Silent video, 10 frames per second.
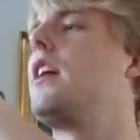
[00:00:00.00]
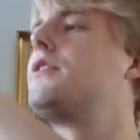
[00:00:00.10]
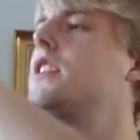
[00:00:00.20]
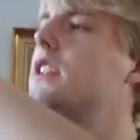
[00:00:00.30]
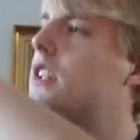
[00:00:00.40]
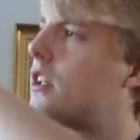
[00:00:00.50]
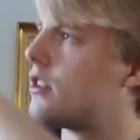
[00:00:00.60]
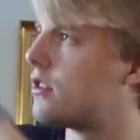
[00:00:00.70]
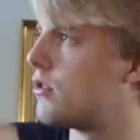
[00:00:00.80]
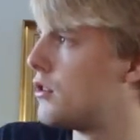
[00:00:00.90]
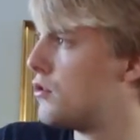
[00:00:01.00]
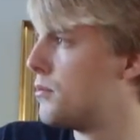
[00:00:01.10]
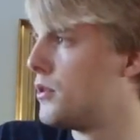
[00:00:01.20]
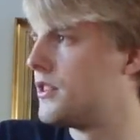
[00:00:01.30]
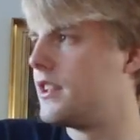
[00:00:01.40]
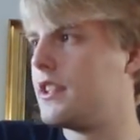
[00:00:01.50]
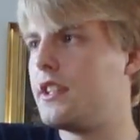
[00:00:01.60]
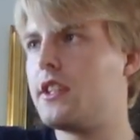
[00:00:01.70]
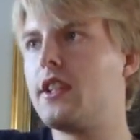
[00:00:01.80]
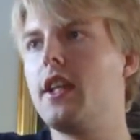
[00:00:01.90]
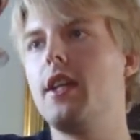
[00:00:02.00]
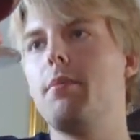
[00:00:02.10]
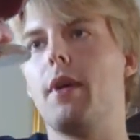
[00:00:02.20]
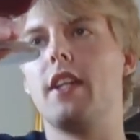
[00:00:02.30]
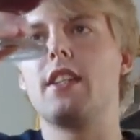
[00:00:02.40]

I've seen darker quadruples than this, but